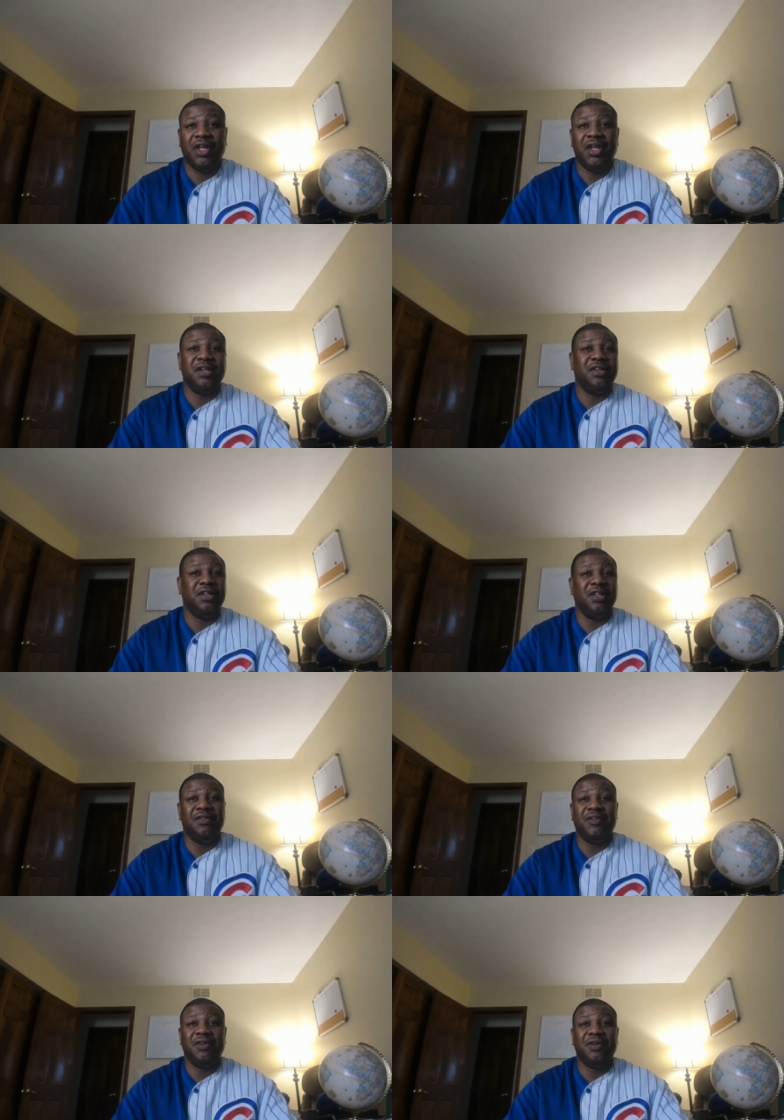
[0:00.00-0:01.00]
he can
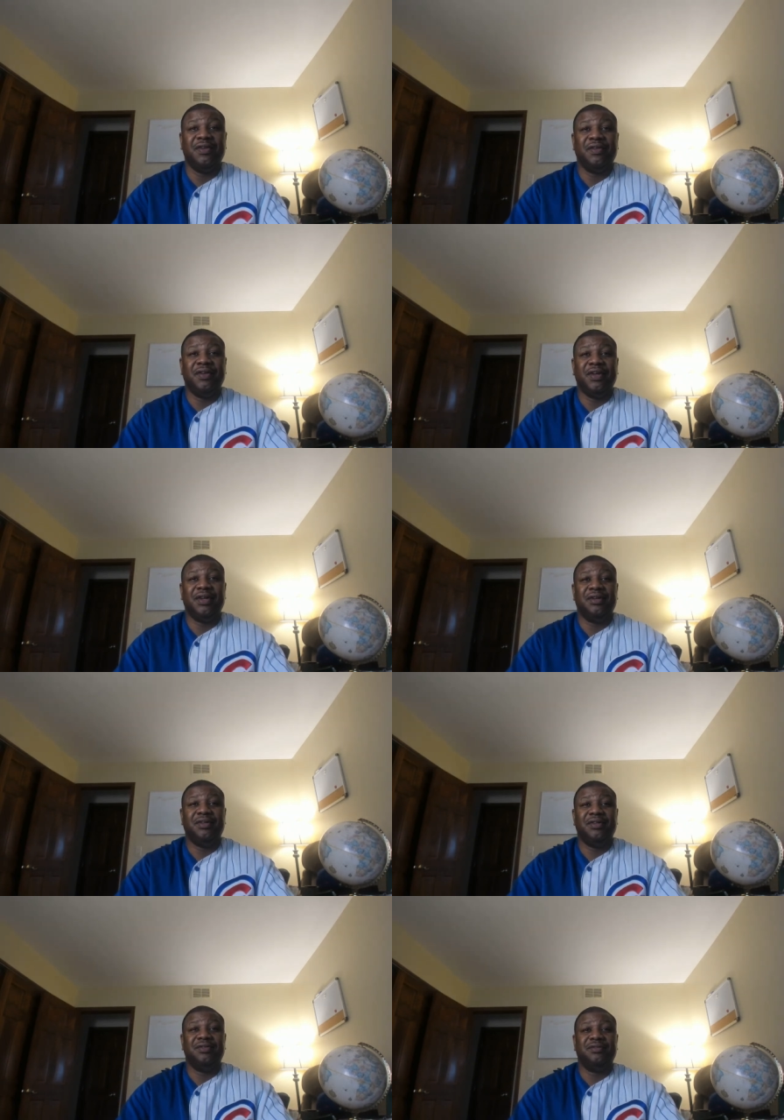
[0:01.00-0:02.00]
deliver,
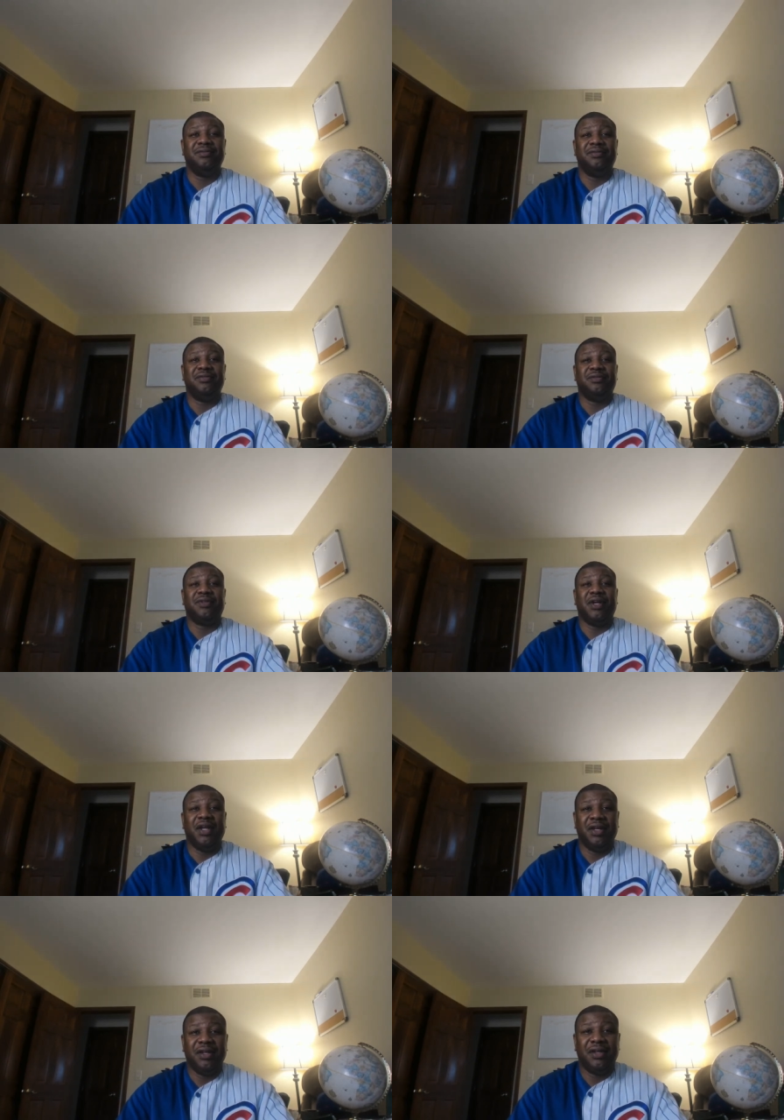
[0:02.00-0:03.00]

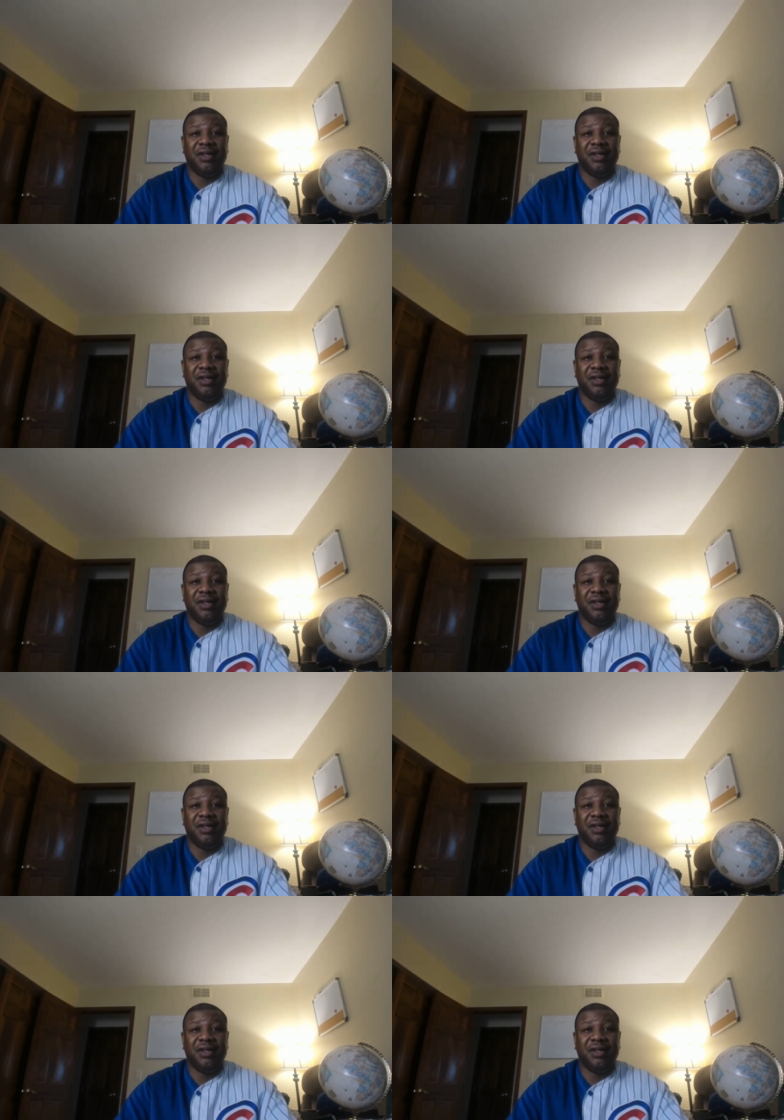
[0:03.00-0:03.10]
right?